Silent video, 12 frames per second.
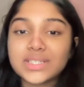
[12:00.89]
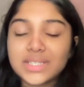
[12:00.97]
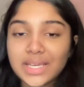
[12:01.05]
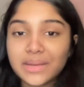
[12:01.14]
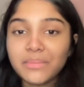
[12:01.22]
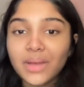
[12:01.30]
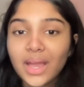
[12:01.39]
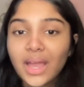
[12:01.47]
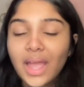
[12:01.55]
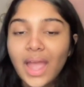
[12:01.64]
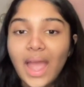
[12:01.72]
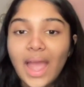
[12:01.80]
team.
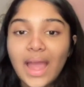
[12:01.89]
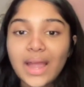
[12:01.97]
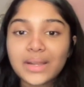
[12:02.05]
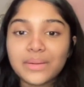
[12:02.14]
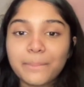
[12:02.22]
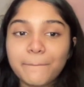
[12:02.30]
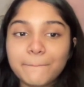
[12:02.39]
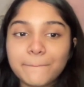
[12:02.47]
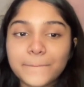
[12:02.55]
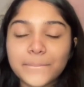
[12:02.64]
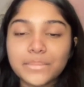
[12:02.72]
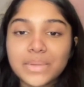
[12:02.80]
And
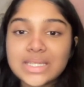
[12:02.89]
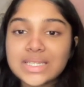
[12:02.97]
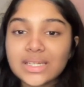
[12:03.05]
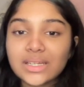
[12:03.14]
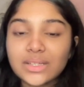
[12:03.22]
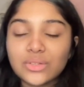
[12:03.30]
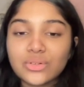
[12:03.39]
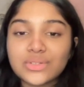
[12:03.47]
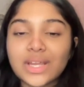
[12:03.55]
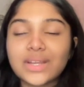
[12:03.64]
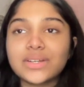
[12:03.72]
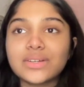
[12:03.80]
basically, those
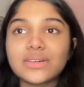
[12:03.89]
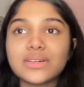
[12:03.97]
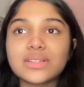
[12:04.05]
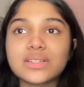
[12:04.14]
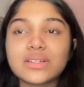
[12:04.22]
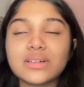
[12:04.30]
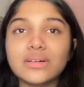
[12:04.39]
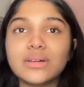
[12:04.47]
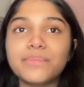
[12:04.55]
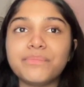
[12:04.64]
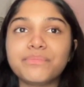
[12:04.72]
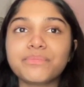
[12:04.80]
editors,
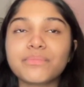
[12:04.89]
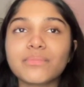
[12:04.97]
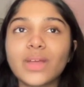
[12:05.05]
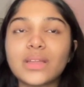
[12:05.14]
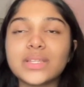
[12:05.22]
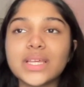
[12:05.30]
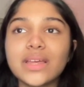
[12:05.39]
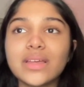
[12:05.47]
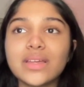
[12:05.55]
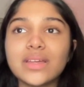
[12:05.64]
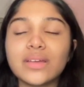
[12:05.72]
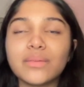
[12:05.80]

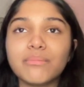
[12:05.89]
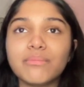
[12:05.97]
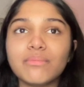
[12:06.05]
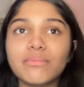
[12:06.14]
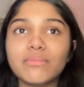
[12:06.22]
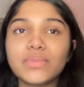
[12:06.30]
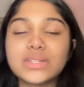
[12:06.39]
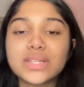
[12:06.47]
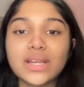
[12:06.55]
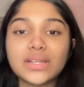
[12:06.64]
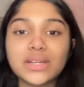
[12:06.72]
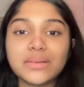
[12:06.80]
they
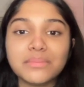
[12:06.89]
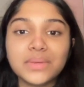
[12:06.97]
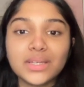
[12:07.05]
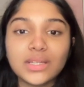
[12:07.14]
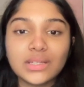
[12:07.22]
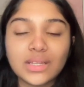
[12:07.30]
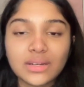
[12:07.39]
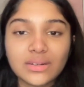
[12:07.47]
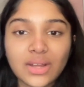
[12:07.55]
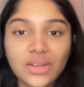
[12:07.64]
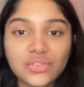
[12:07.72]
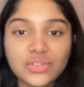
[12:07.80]
presented me their
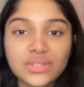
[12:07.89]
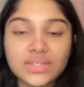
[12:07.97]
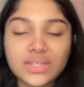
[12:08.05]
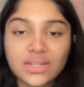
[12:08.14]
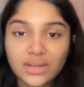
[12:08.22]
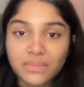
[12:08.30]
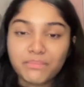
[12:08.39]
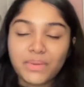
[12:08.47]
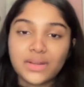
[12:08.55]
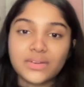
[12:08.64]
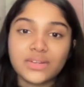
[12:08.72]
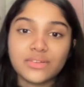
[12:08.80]
corrections in a
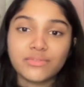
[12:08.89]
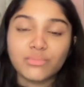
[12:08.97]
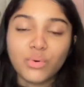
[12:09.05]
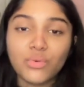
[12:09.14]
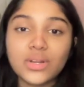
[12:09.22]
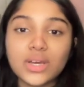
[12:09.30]
comparative mode,